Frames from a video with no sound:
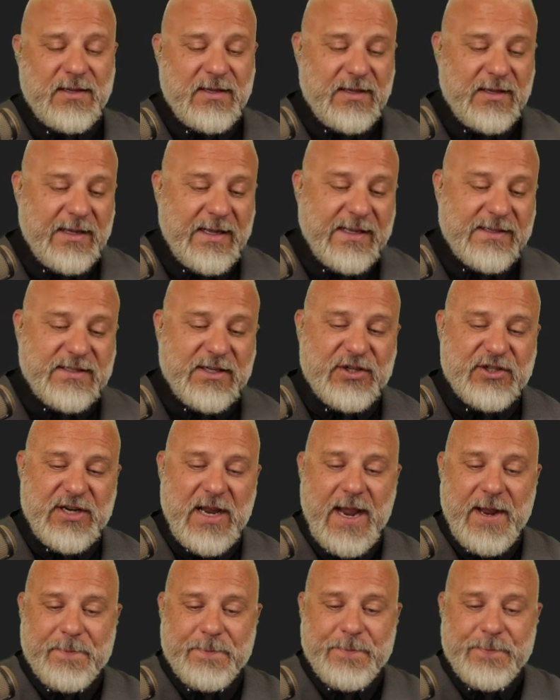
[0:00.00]
It's a
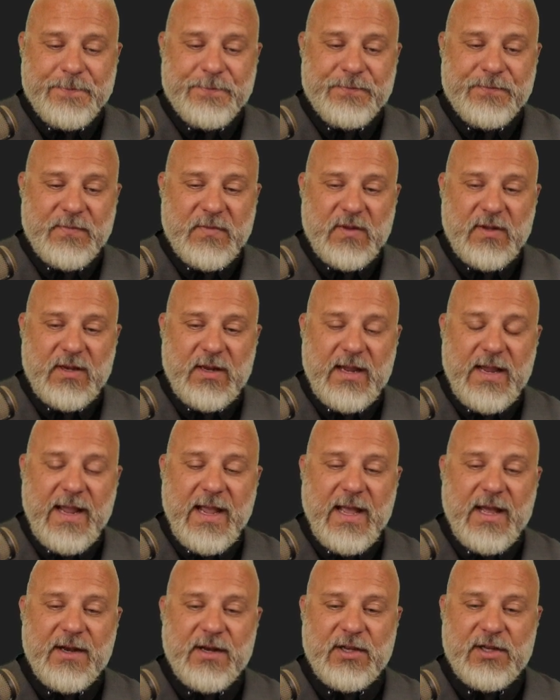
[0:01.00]
shame.
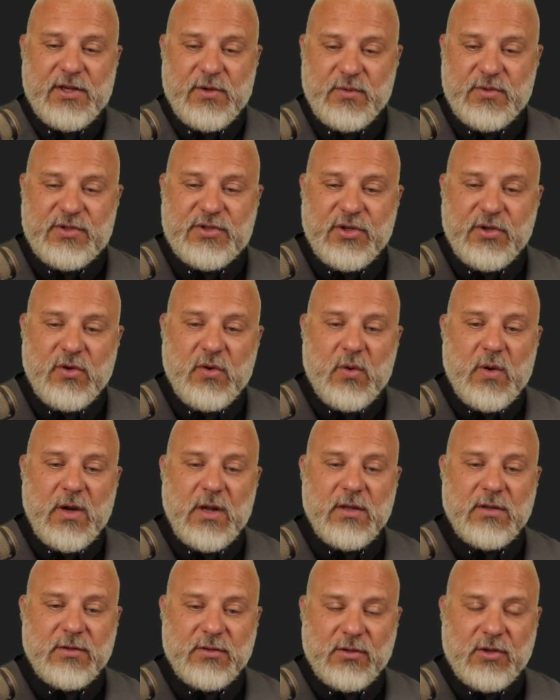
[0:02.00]
And you do
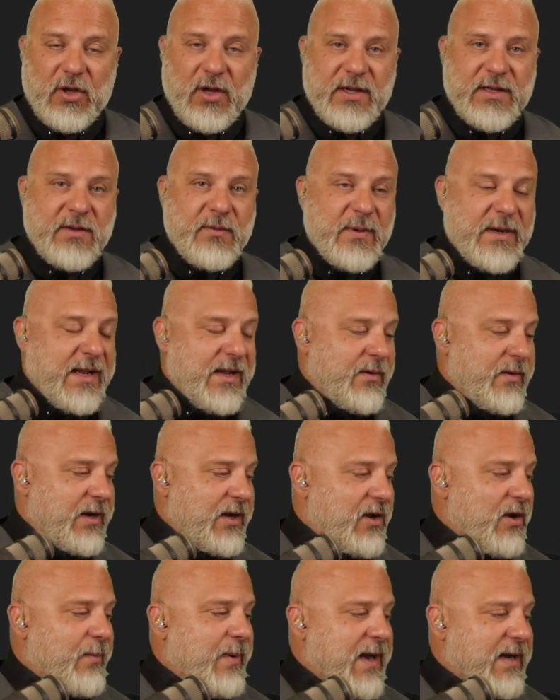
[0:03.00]
look, when I
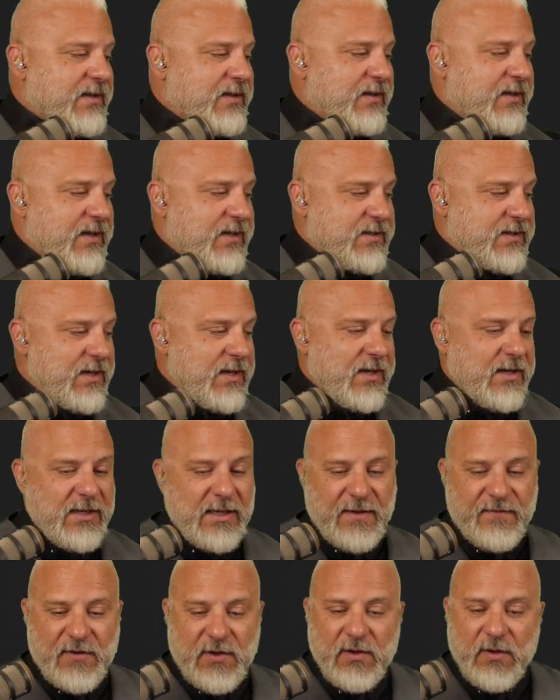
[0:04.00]
go back to this,
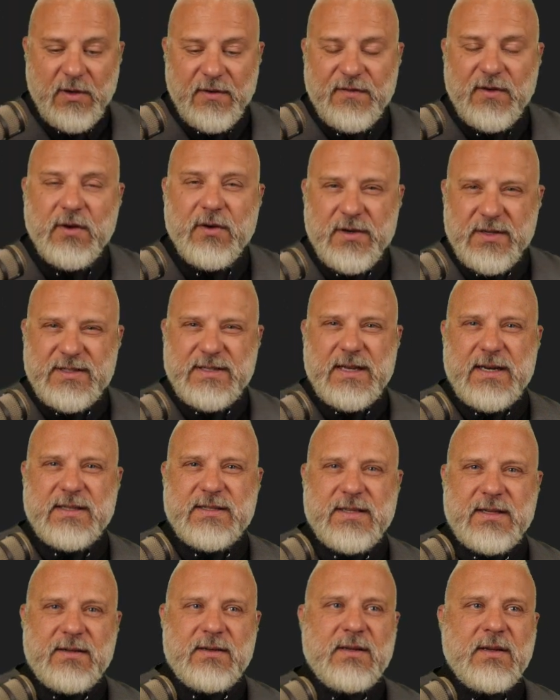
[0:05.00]
if you're a
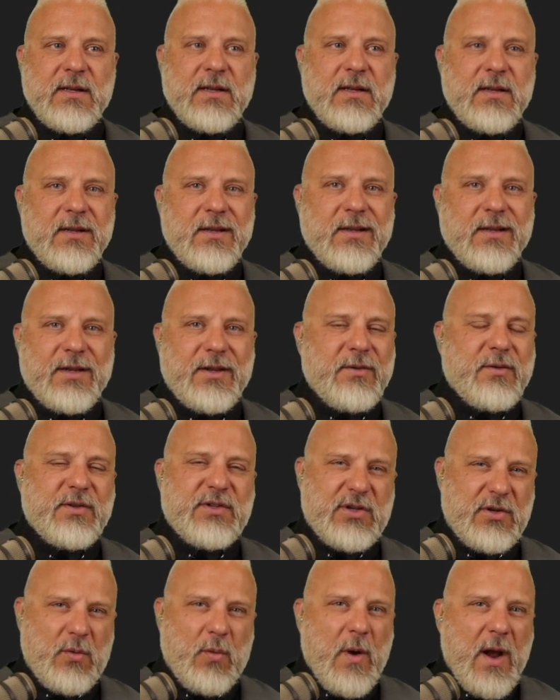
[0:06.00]
citizen, do
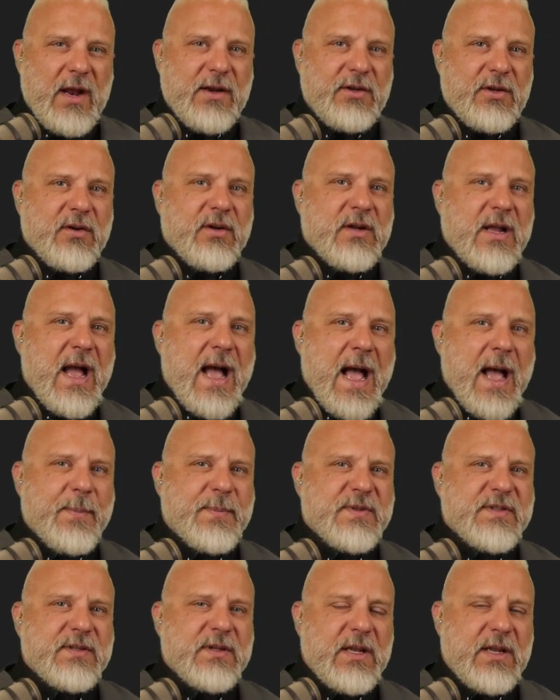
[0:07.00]
you want your
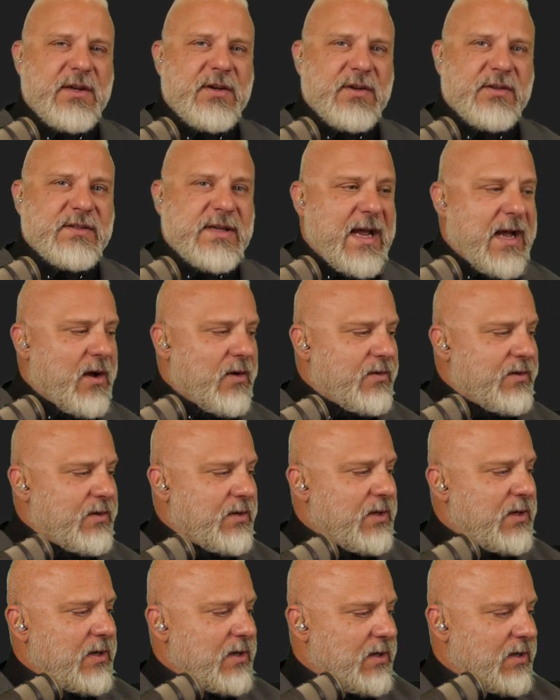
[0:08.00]
cops in your town
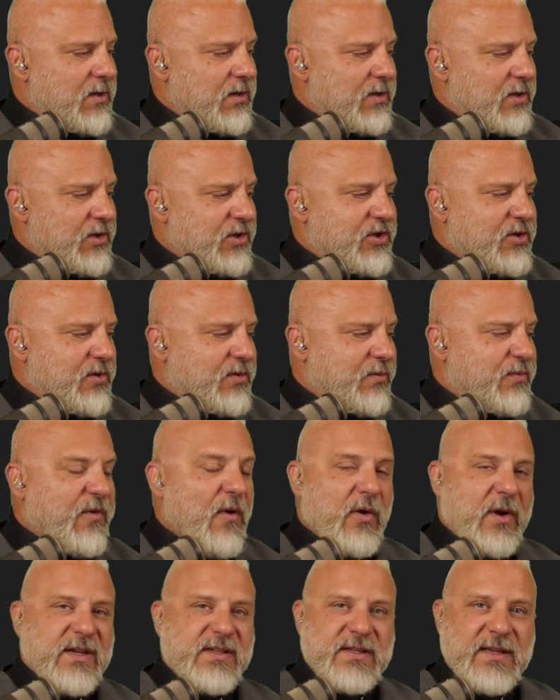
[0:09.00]

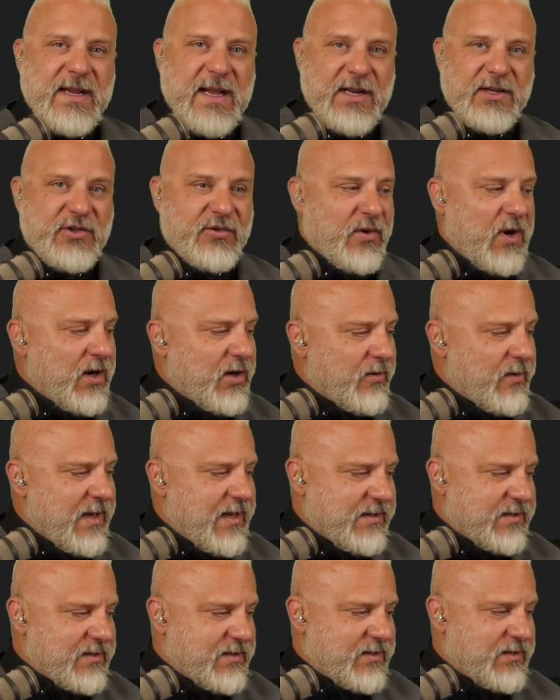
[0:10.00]
focusing on drug
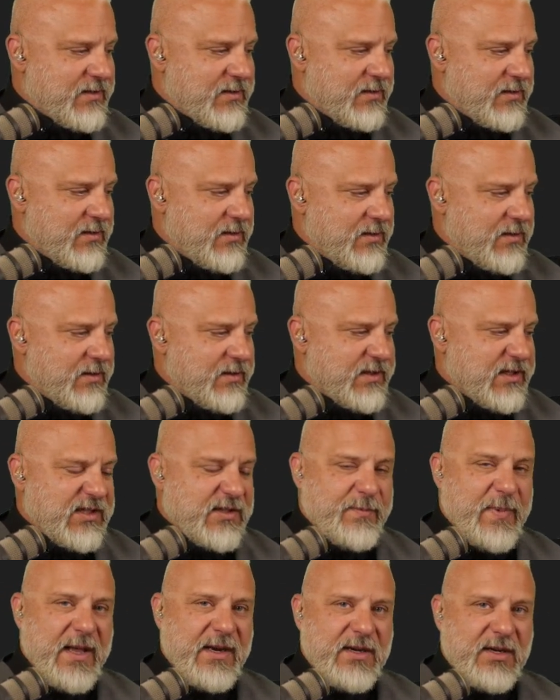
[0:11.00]
arrests,
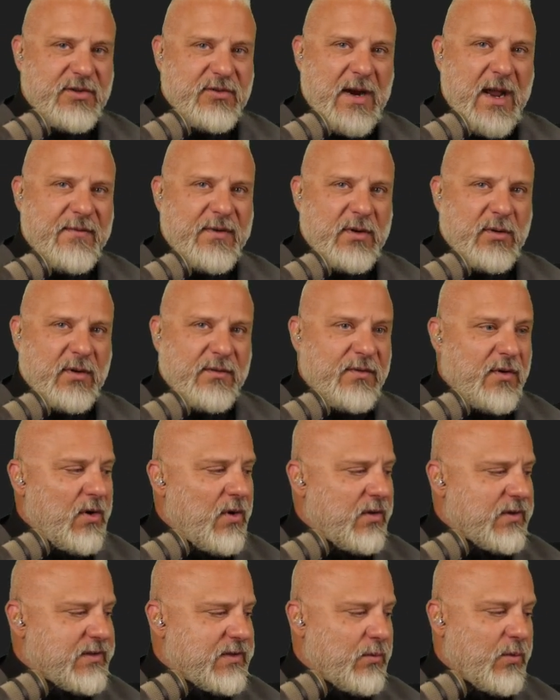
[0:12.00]
suspended driving
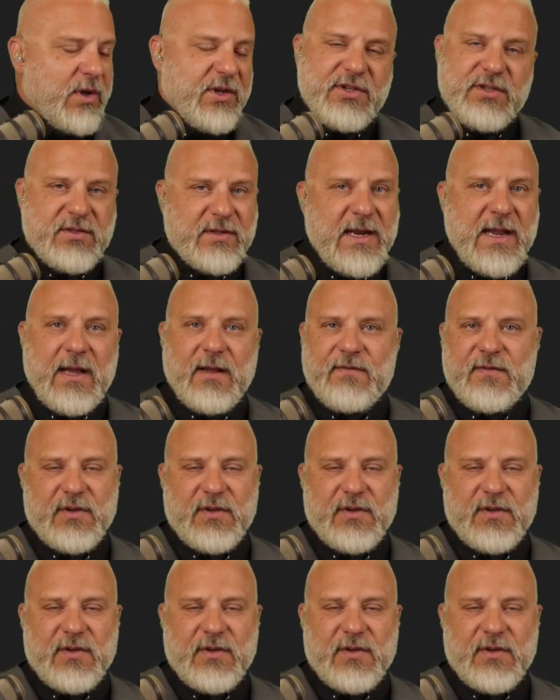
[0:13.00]
revoked, which, yeah, if you're